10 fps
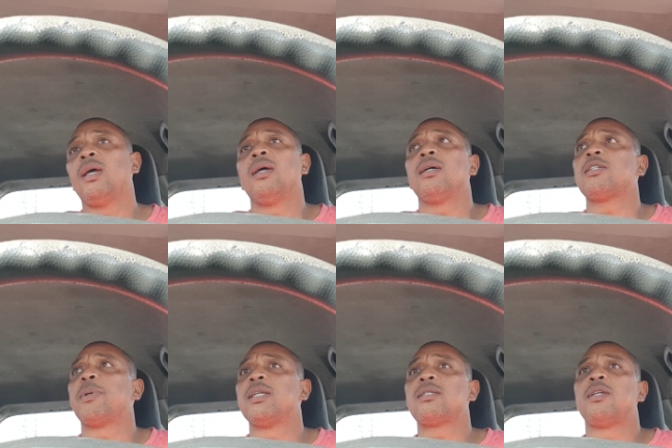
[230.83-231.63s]
Because
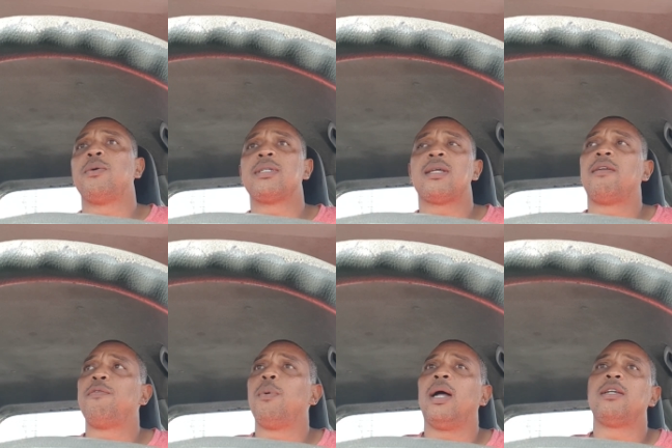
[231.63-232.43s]
Minister Ewing said if
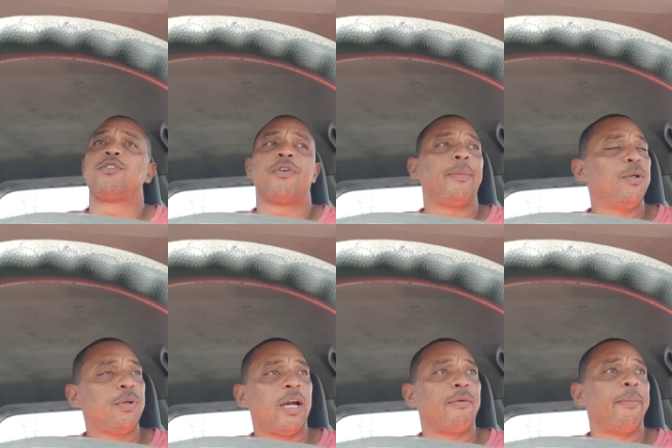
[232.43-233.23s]
you had a dream and you
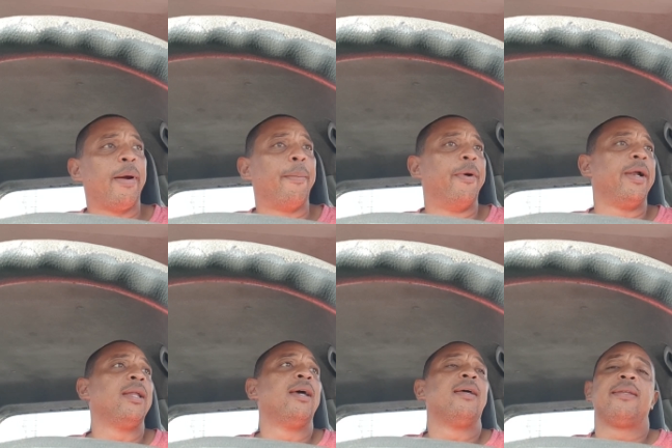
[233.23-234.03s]
can't remember it,
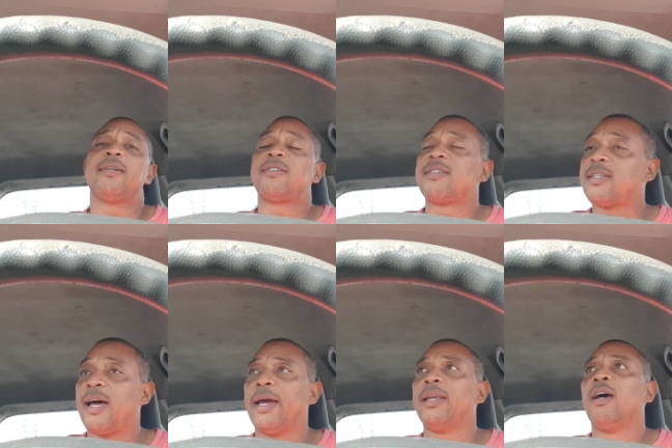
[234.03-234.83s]
that's a
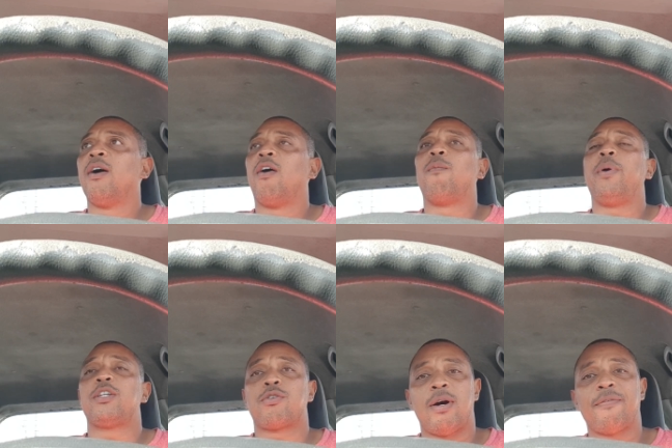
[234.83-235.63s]
sign of
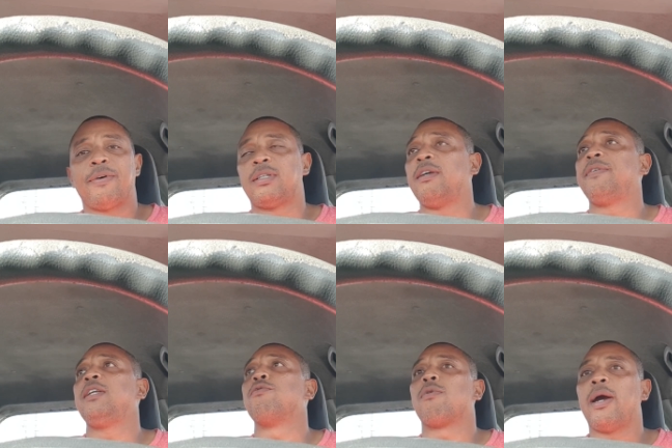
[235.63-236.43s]
witchcraft
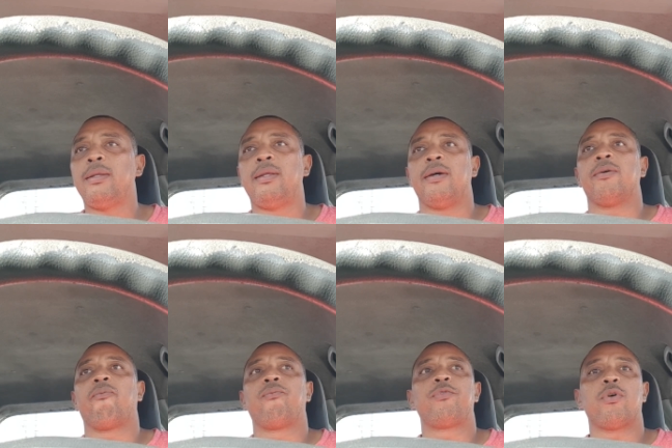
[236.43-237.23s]
activity right there.
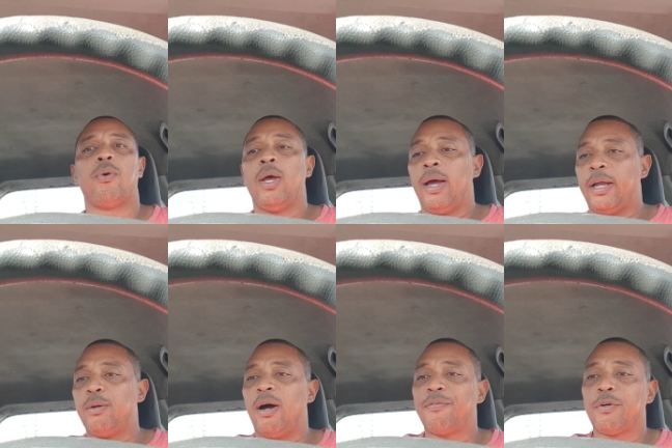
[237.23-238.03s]
So, and
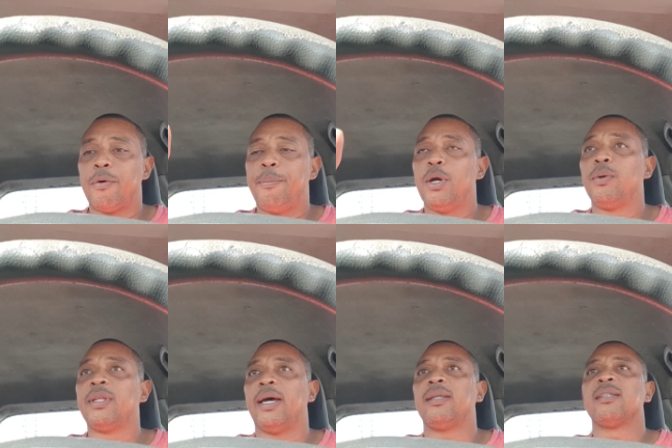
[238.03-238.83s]
you have to rebuke
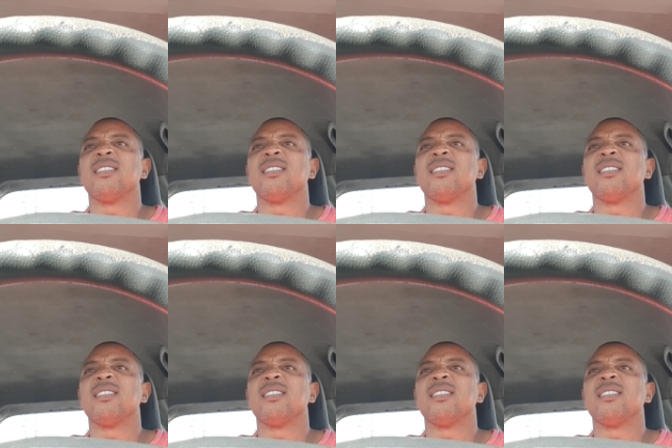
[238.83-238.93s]
that.